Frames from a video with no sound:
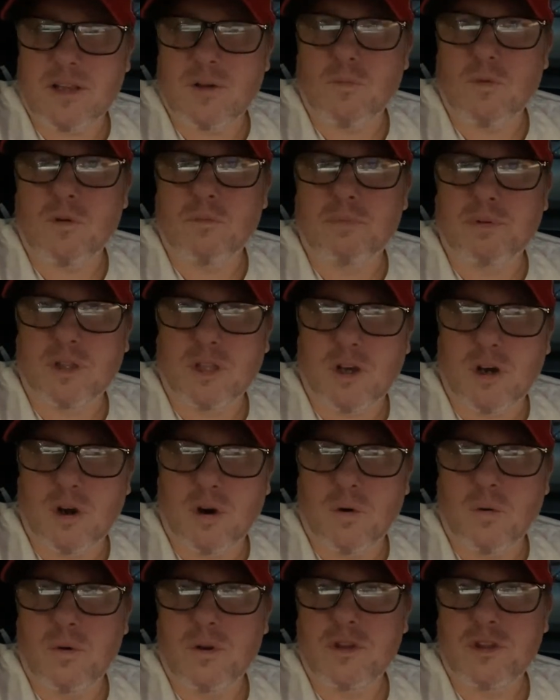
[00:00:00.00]
It will
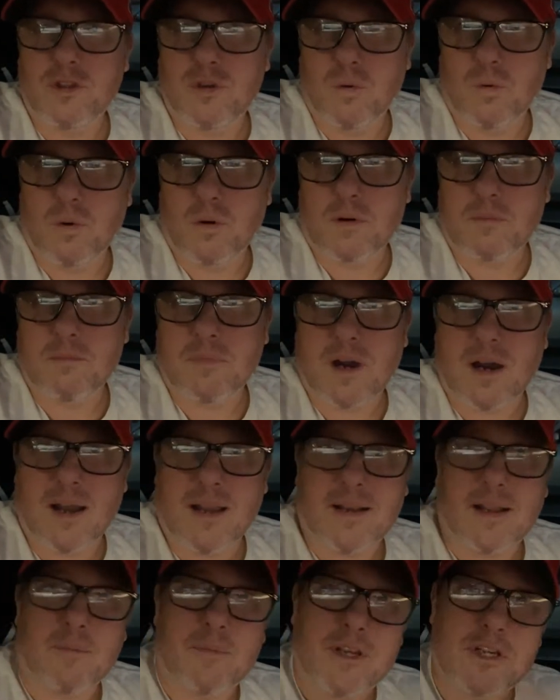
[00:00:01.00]
blow your
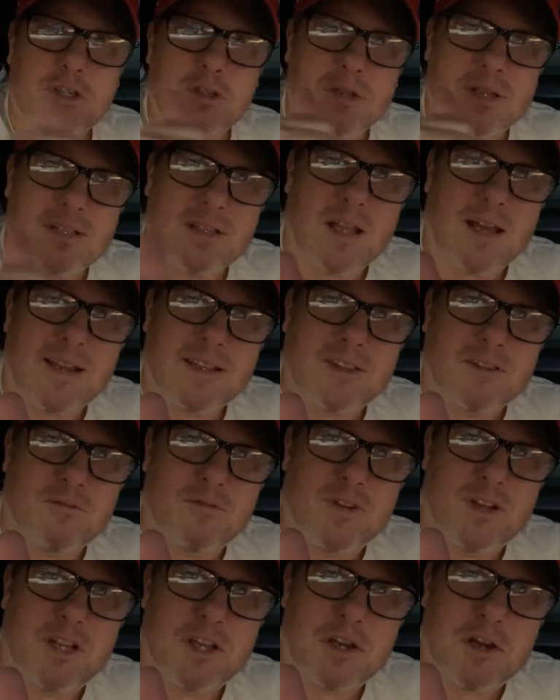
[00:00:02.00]
mind. Now, make sure you like the
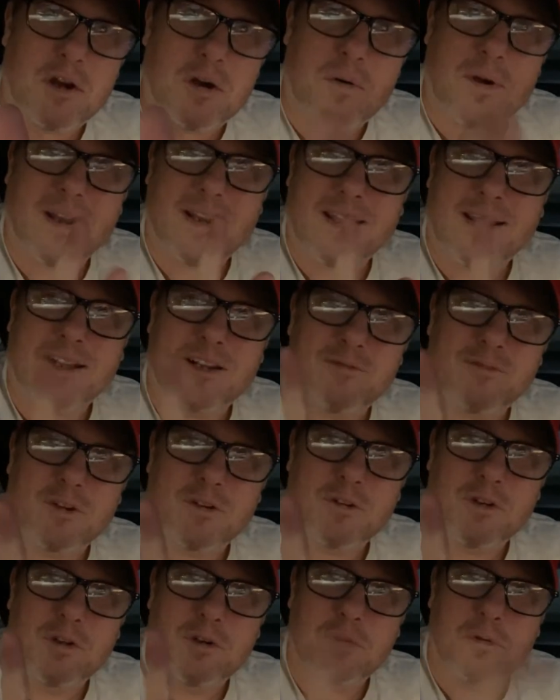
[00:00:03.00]
video. And again, if
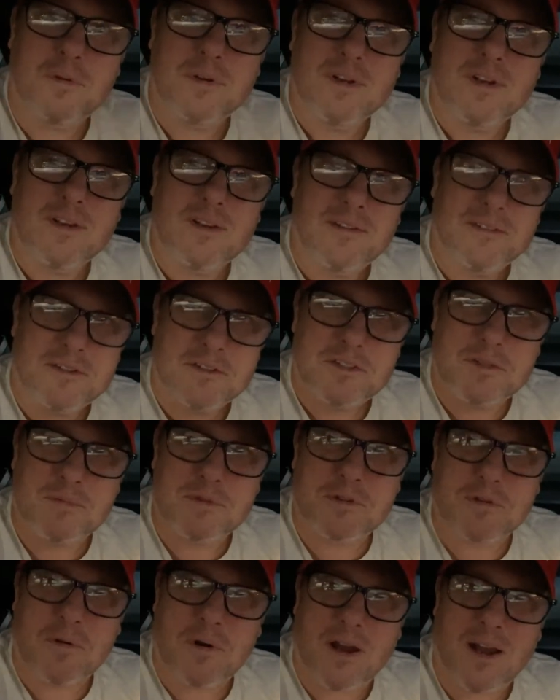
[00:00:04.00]
you're new,
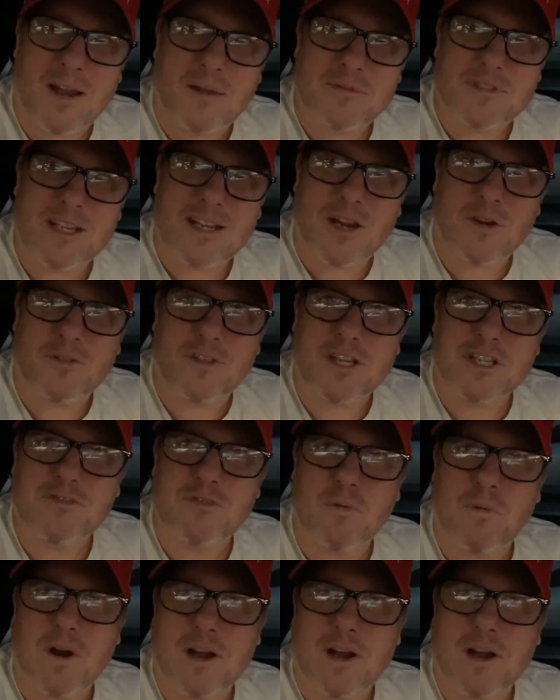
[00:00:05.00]
subscribe. Take care. Thanks for